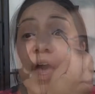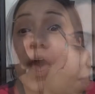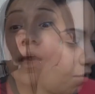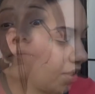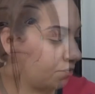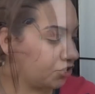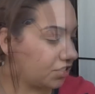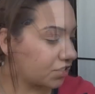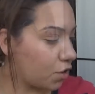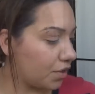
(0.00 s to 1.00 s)
Now I'm
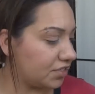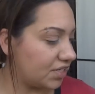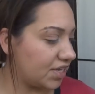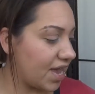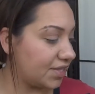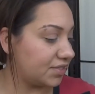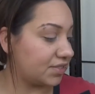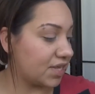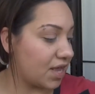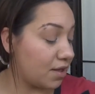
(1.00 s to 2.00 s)
just going to get
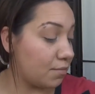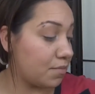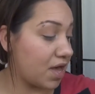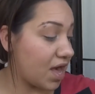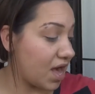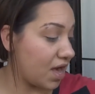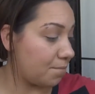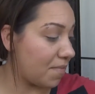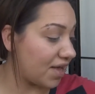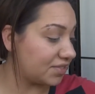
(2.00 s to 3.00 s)
some
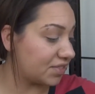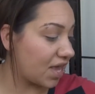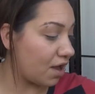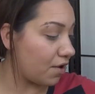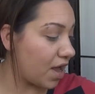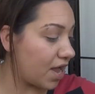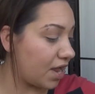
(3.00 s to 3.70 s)
mascara,